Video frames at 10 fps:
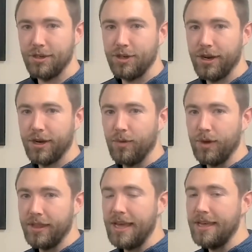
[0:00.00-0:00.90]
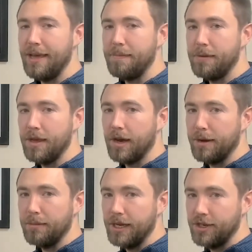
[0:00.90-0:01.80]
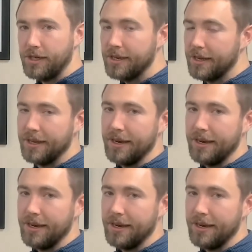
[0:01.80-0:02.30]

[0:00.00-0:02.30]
engineer with AAP Automation,